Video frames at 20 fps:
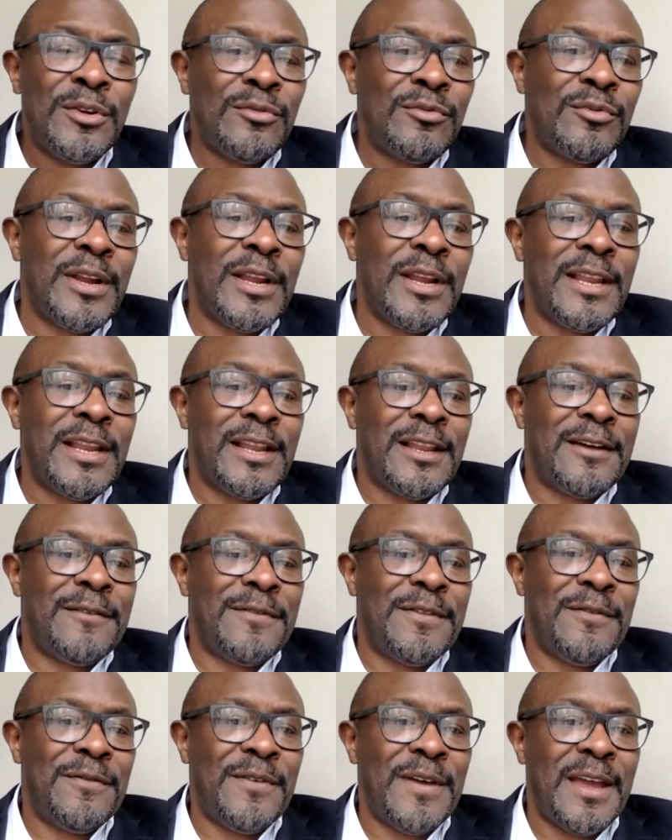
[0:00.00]
Really love
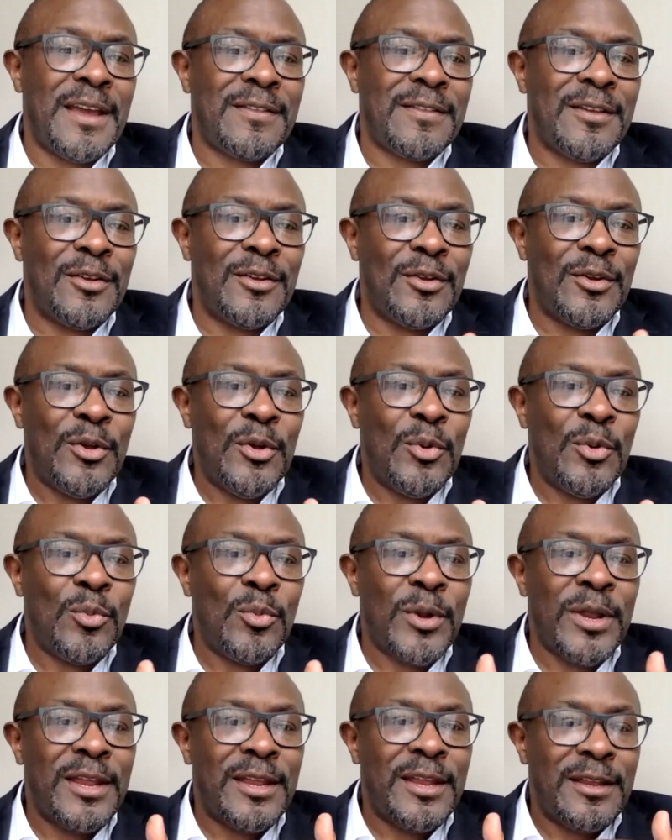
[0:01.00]
the fact that
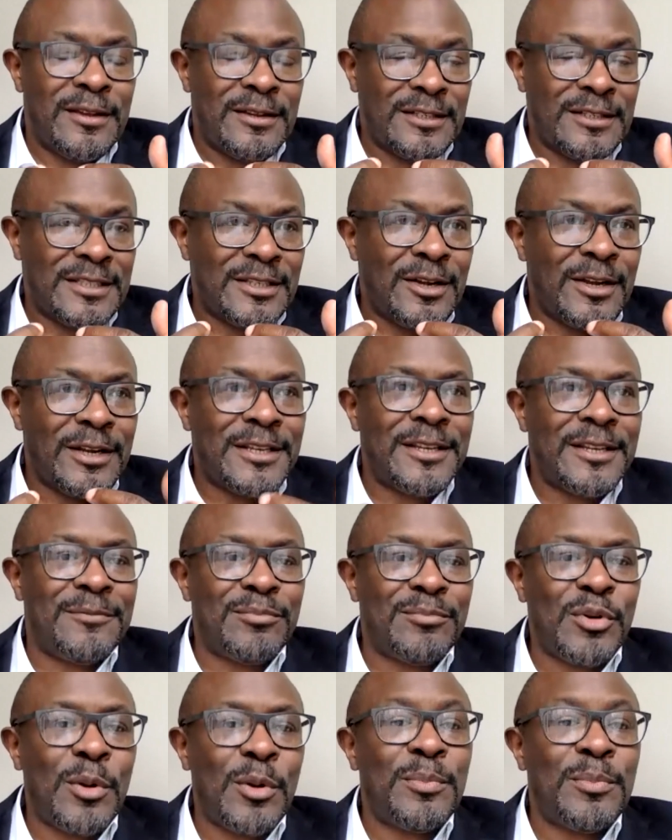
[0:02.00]
we cited
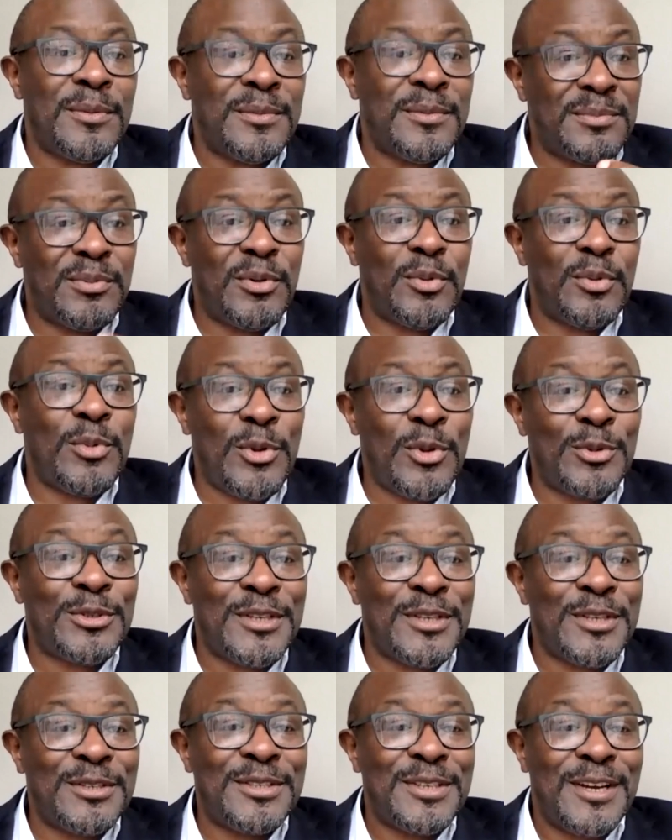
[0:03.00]
problems, but we
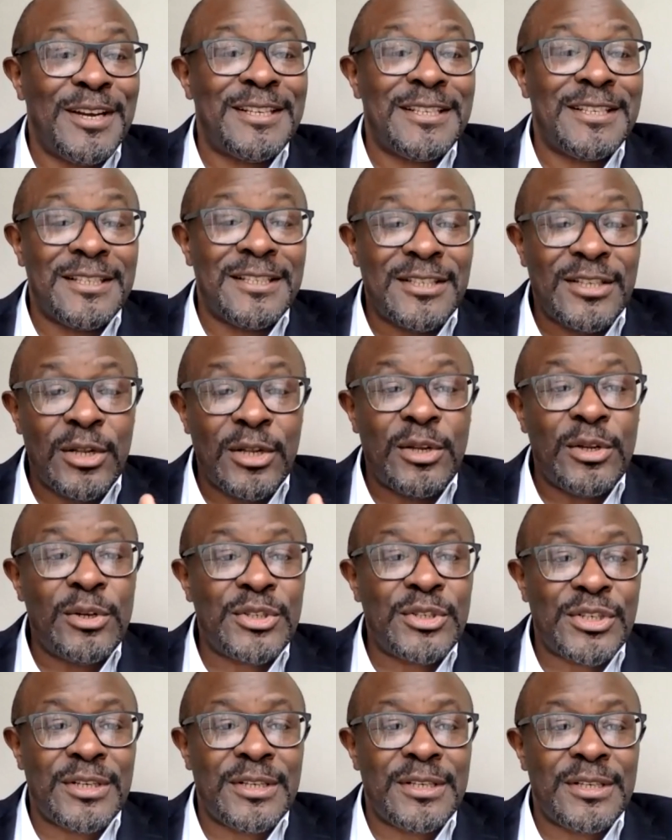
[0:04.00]
also cited
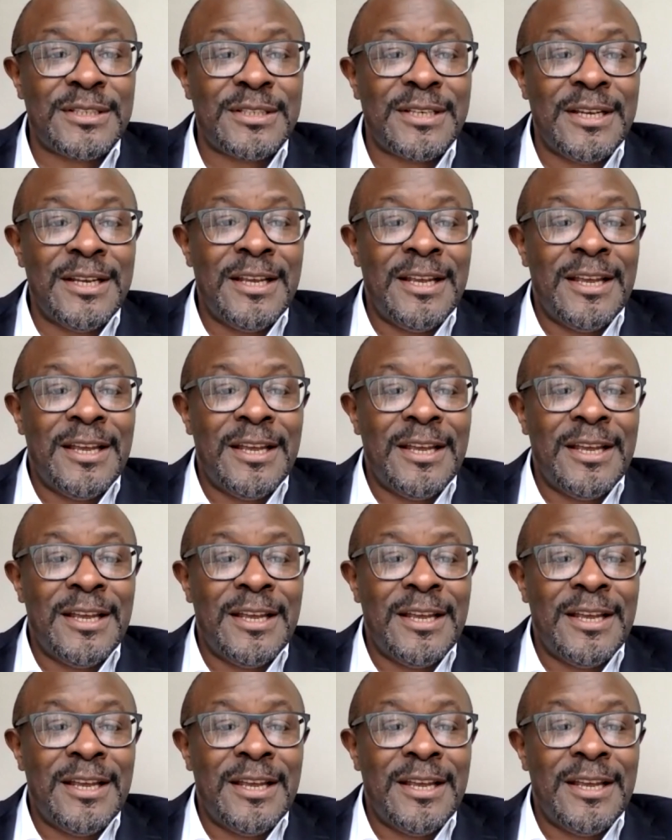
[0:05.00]
solutions,